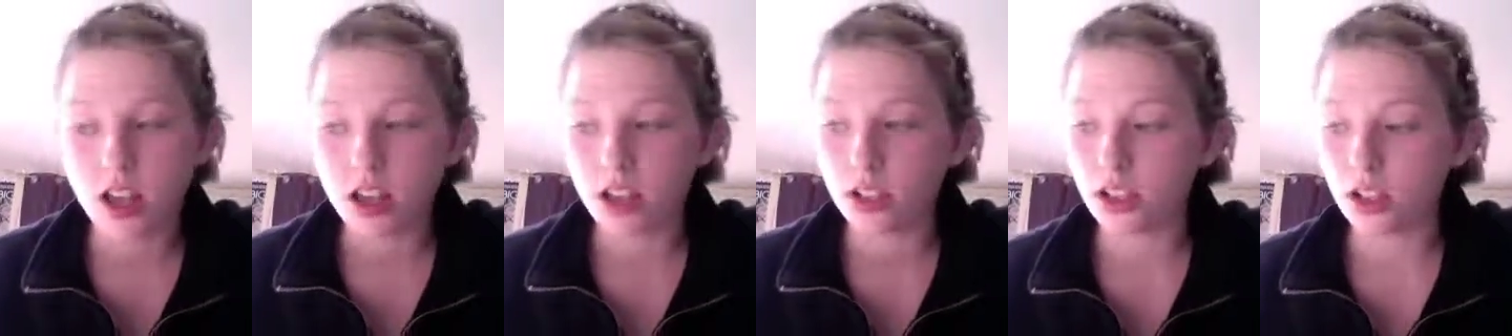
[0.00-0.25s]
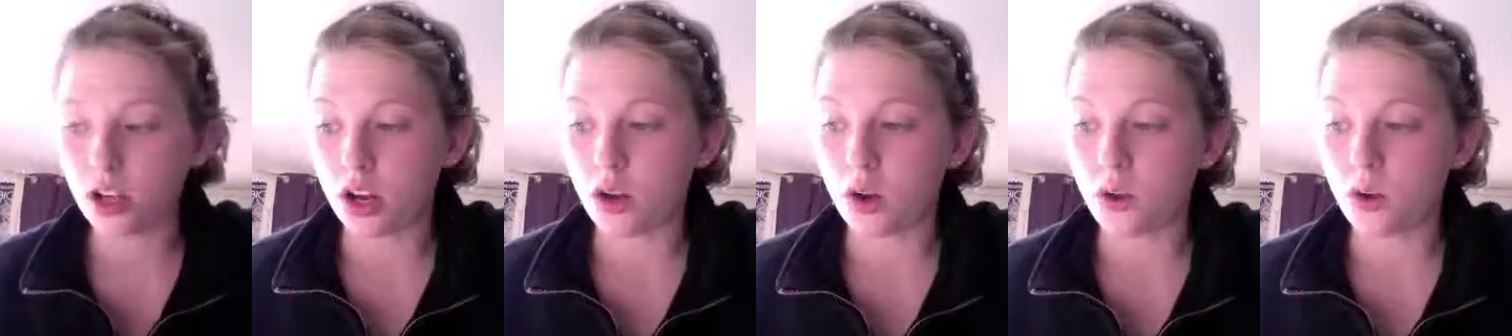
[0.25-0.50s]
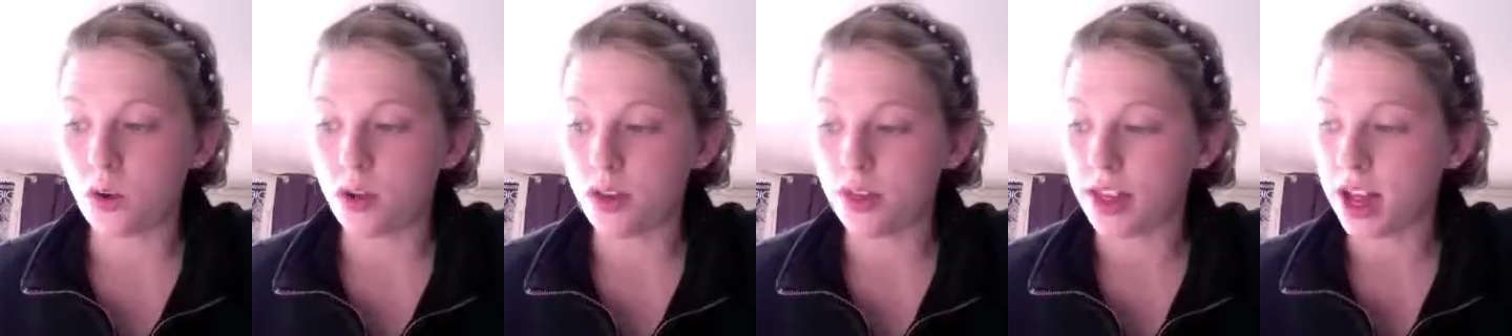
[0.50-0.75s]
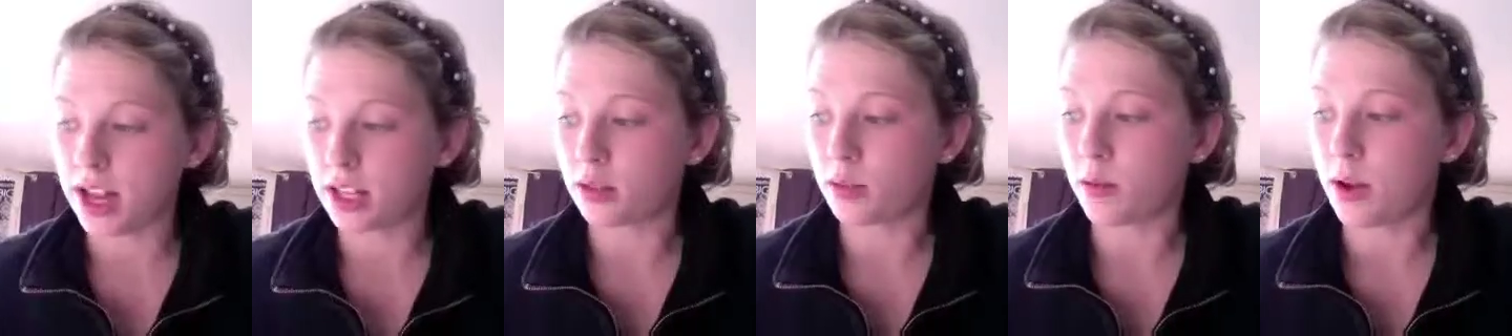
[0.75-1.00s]
So
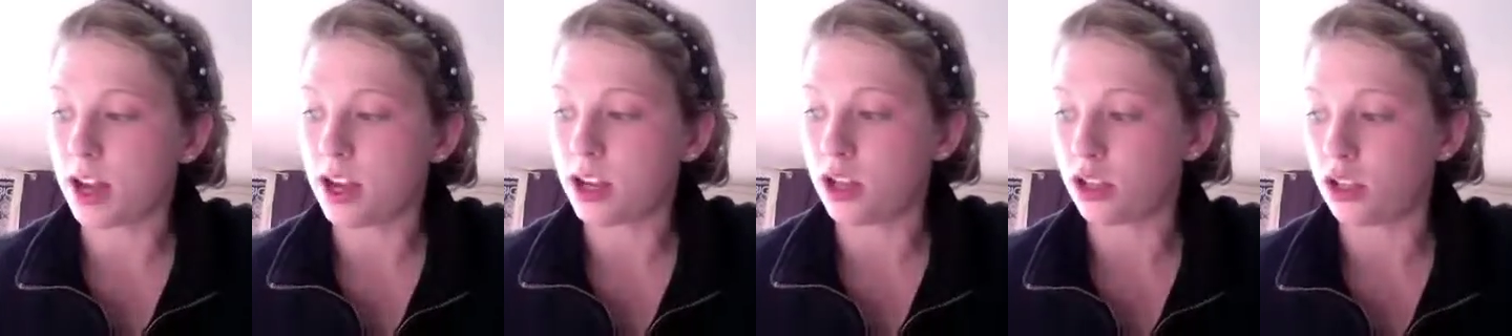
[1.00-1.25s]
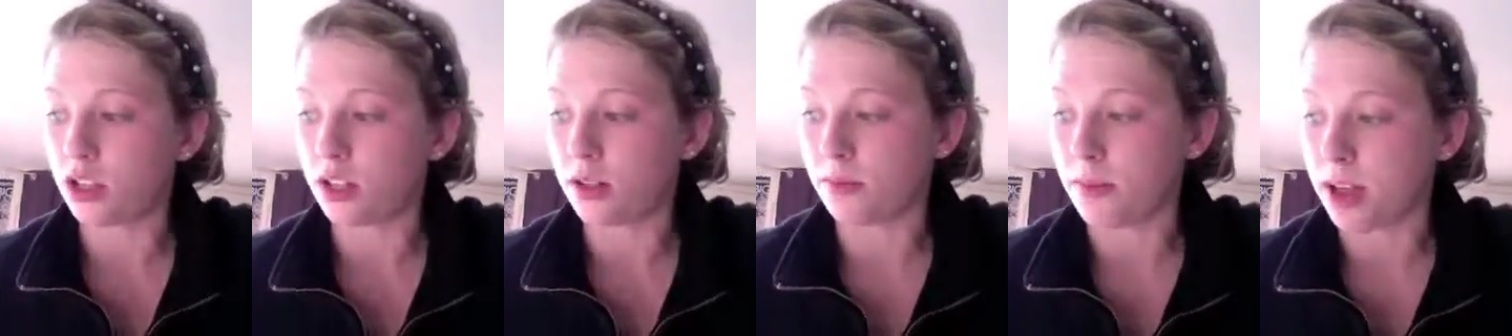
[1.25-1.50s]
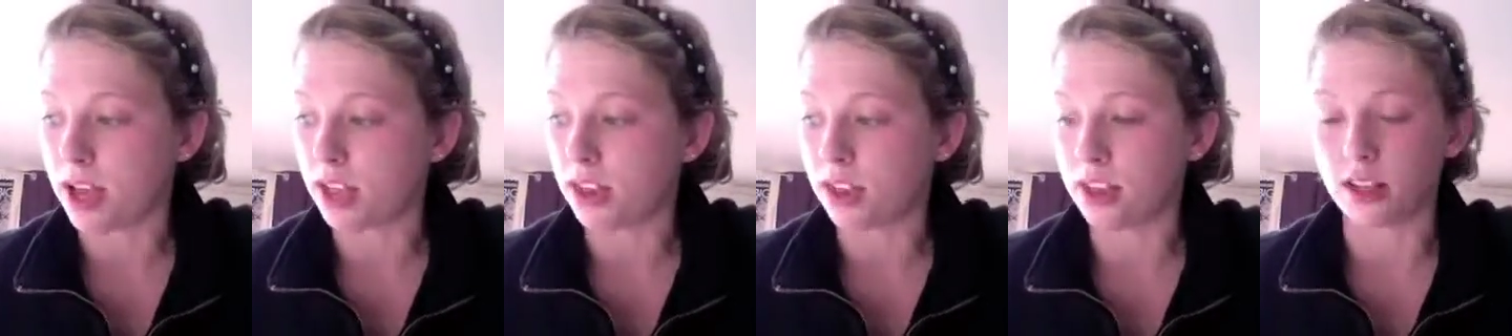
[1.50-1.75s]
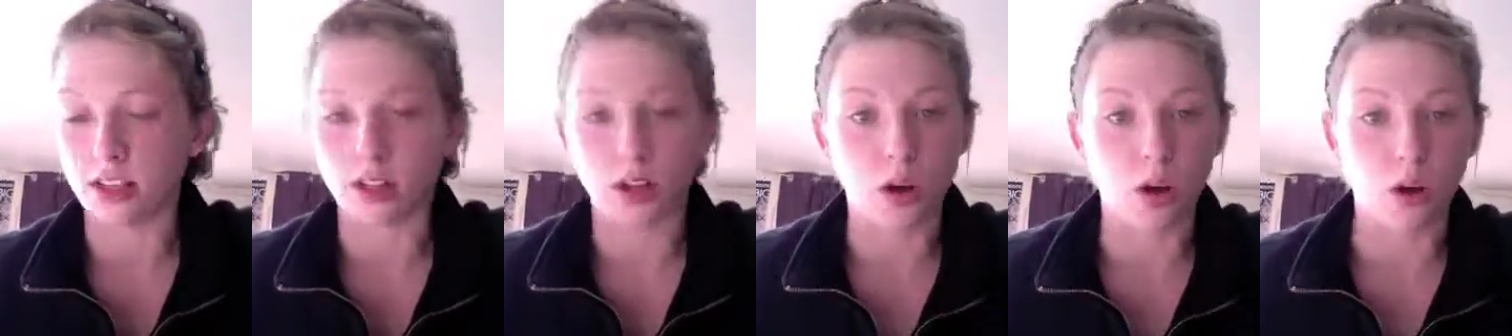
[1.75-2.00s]
that's why you should make
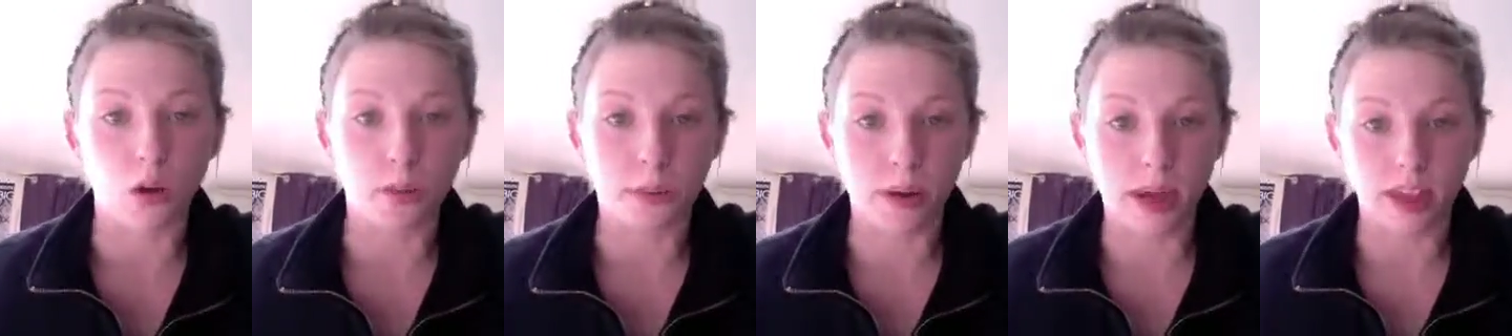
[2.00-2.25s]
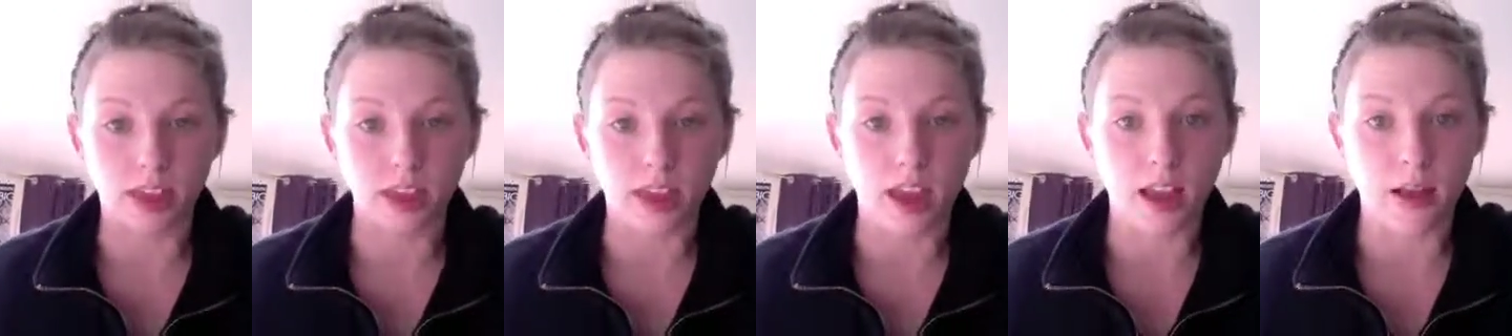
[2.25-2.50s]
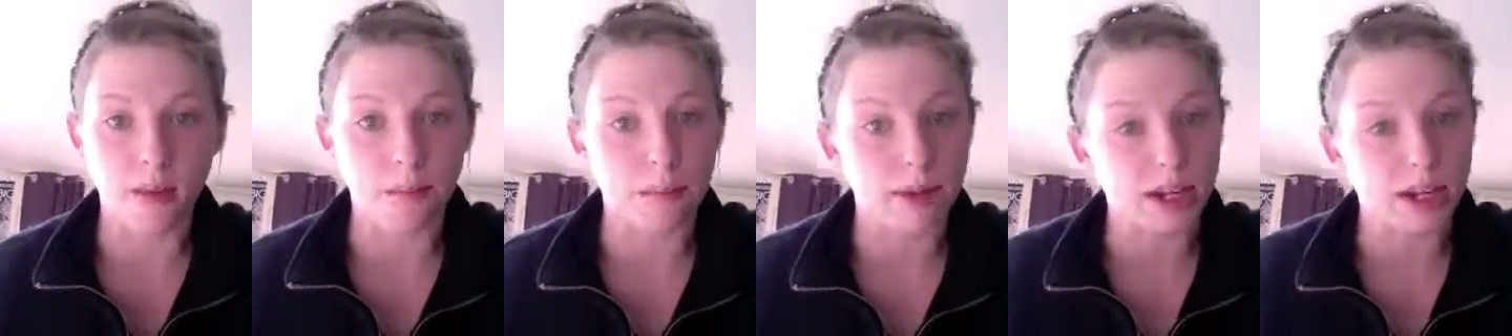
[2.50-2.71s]
this whole big thing,